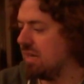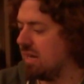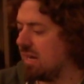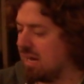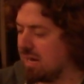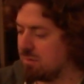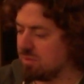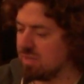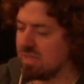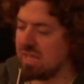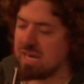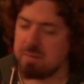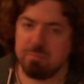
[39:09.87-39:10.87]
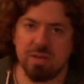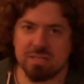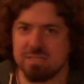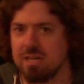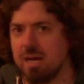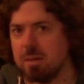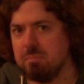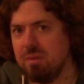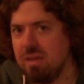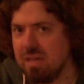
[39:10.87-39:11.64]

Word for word: Uh, really glad I picked it up,